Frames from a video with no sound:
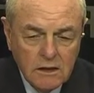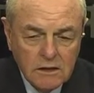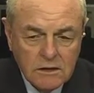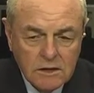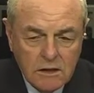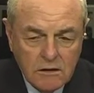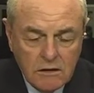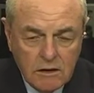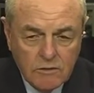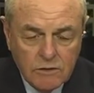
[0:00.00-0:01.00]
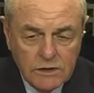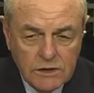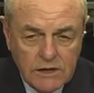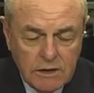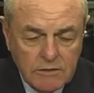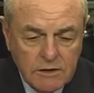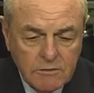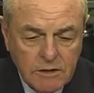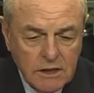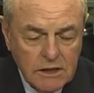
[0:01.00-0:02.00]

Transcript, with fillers: So it was accepted by the